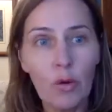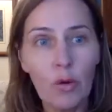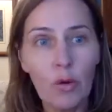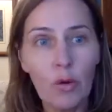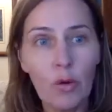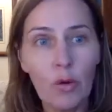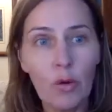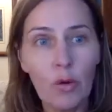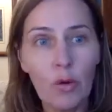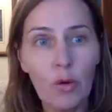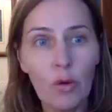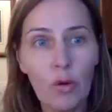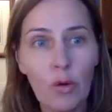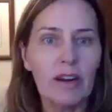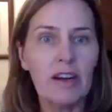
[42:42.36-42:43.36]
different,
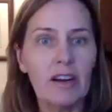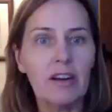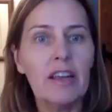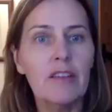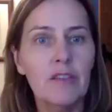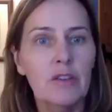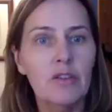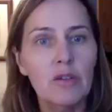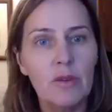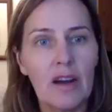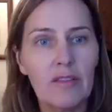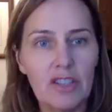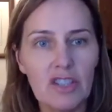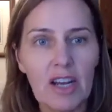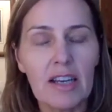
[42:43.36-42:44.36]
where if you do
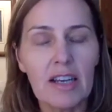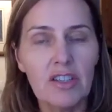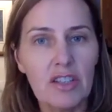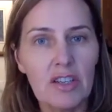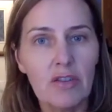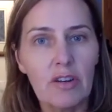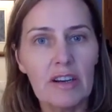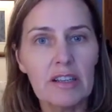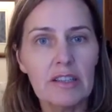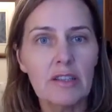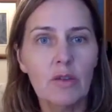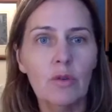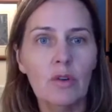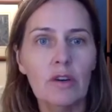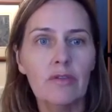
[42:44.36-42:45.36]
have a challenging credit
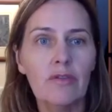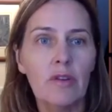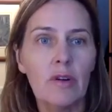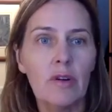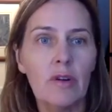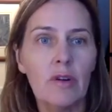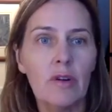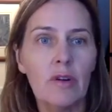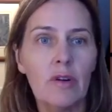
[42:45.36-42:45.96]
score from a